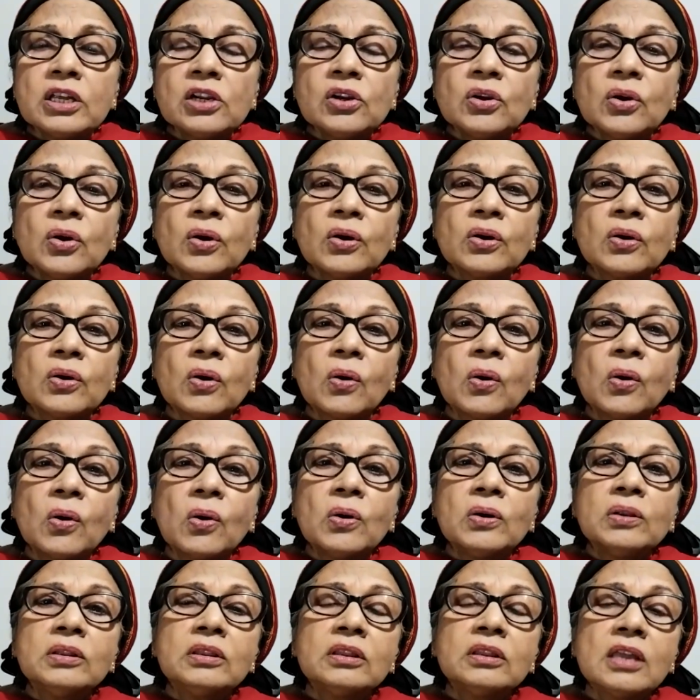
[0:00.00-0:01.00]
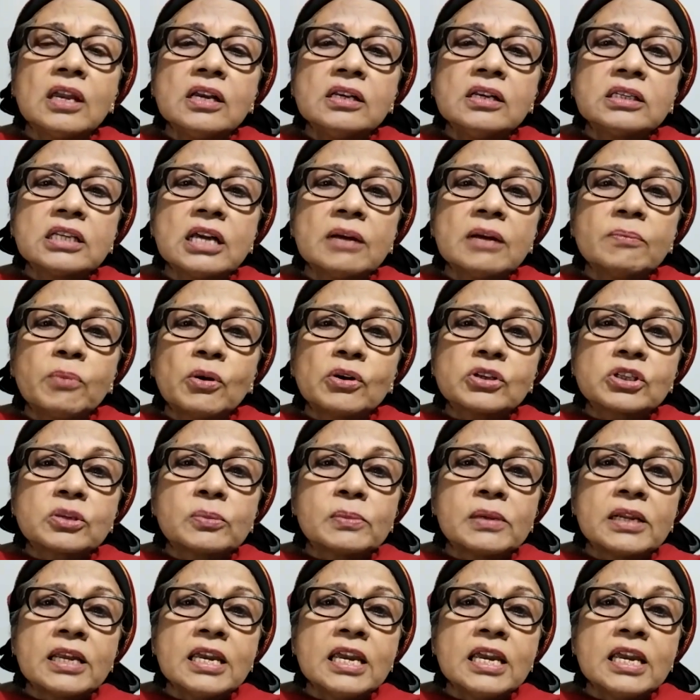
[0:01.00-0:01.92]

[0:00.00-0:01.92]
the Lord, all things are possible.